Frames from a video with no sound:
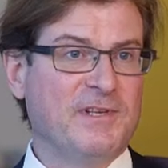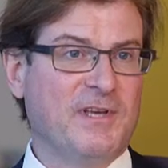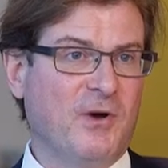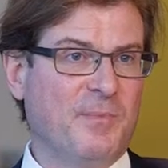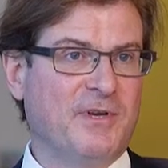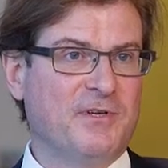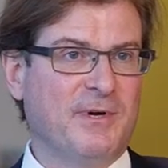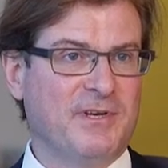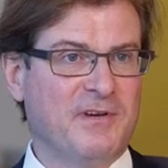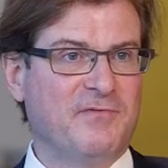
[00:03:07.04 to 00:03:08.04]
as helping to
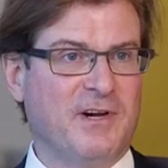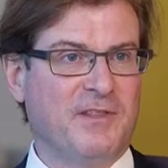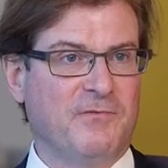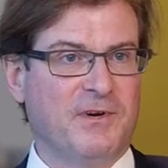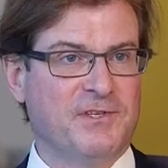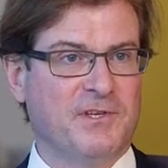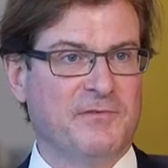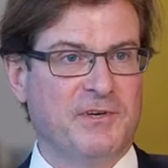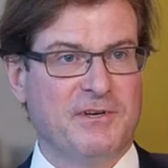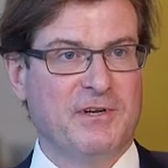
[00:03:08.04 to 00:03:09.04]
identify the risk of
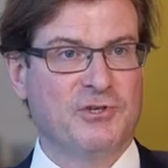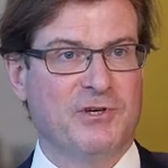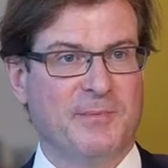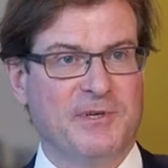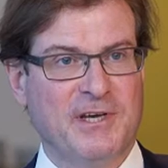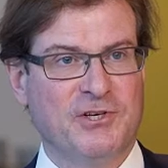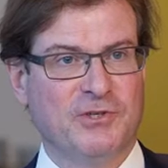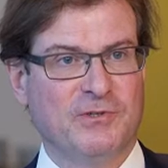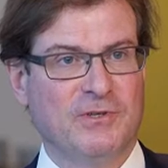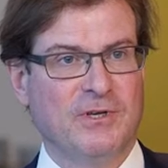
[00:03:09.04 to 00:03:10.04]
a deduction
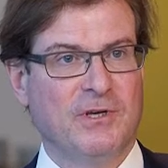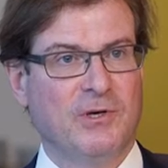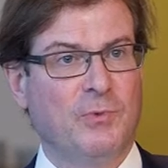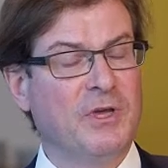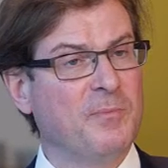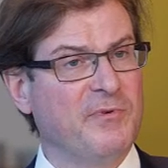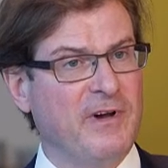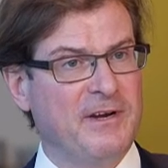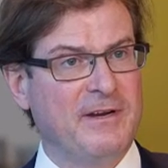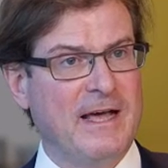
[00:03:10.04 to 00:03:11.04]
limitation, we can
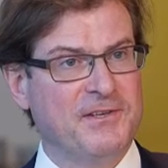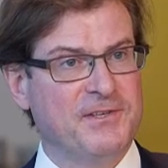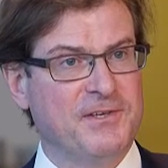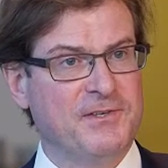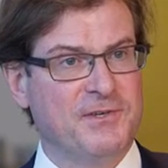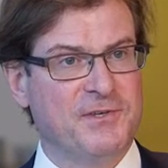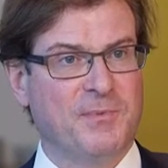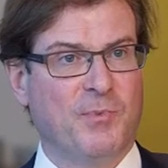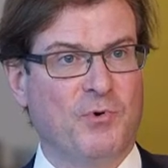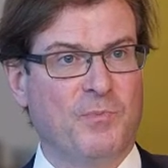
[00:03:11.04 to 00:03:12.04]
provide analysis to
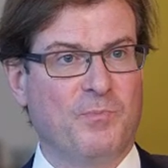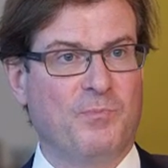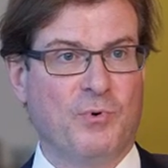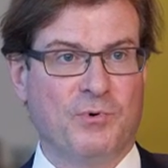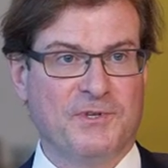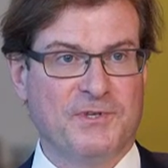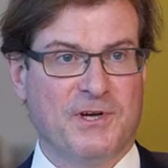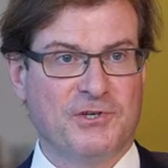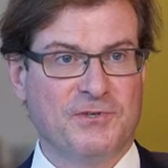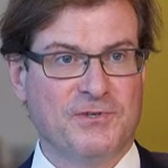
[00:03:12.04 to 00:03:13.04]
support board
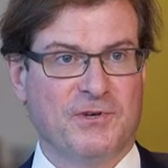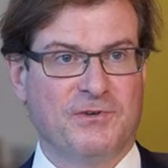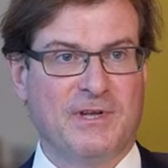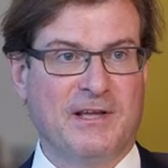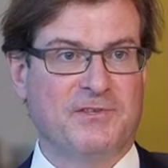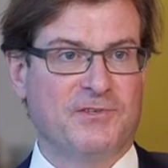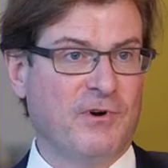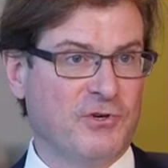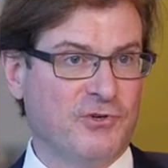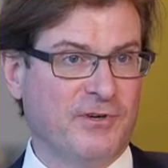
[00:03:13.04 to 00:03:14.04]
discussions on debt
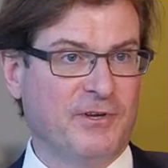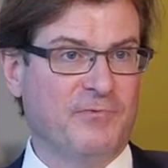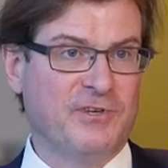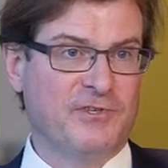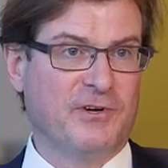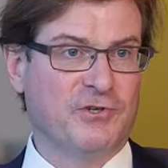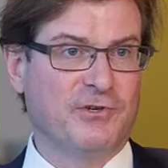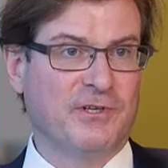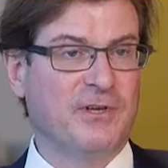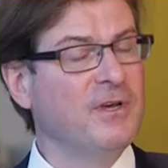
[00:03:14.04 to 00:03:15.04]
structuring and
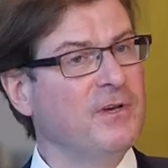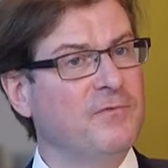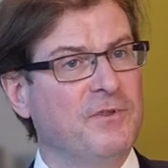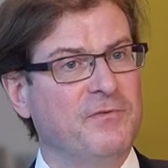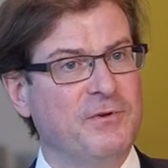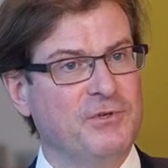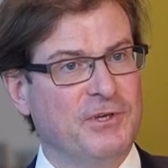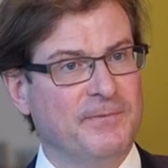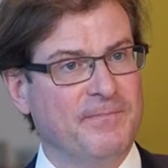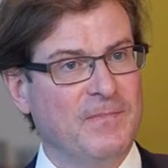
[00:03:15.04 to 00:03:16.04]
restructuring for the
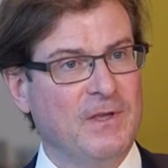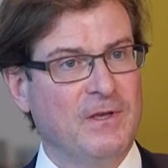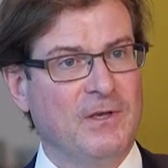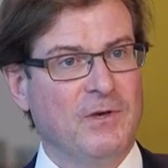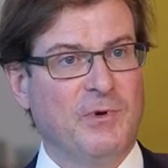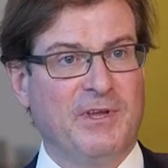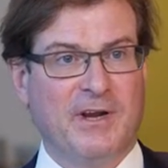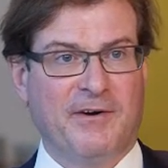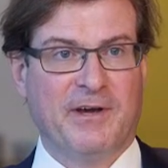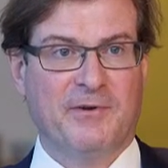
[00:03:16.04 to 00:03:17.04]
future. We can
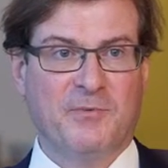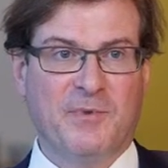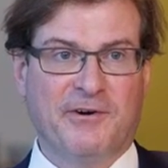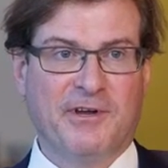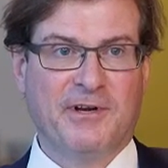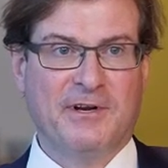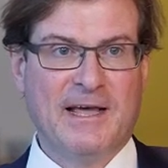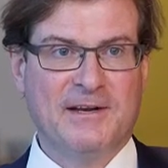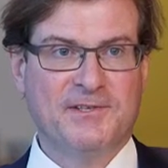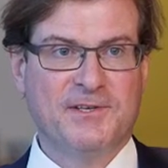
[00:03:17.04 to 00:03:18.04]
carry out numerical
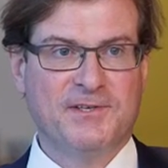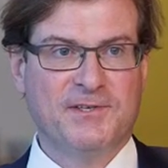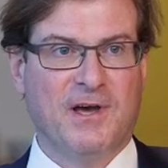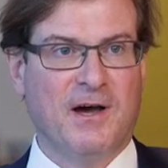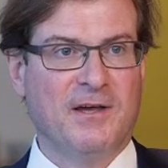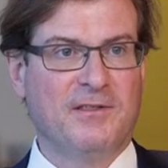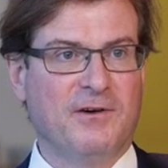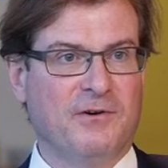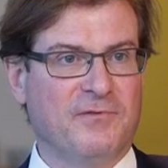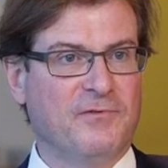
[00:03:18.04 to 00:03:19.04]
analysis either
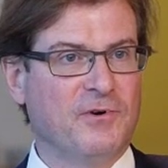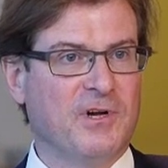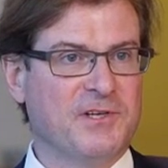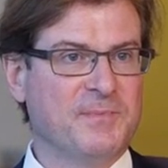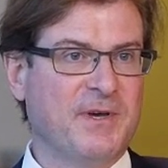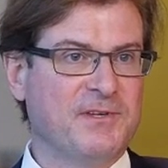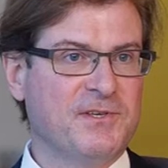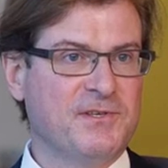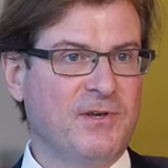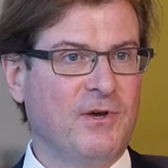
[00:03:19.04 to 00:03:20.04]
on a forecast
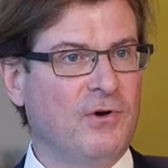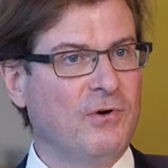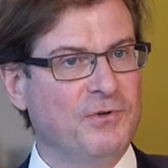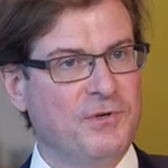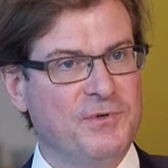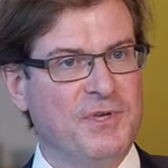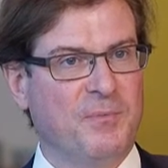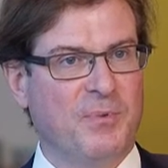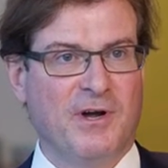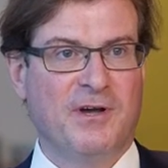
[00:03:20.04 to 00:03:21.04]
basis or using
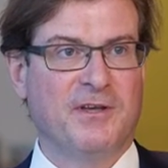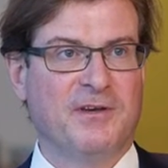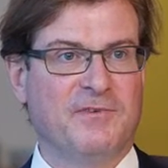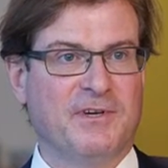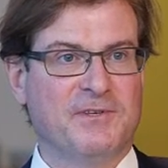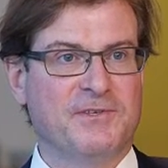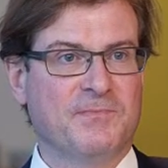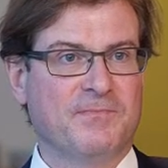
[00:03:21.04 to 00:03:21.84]
prior year figures.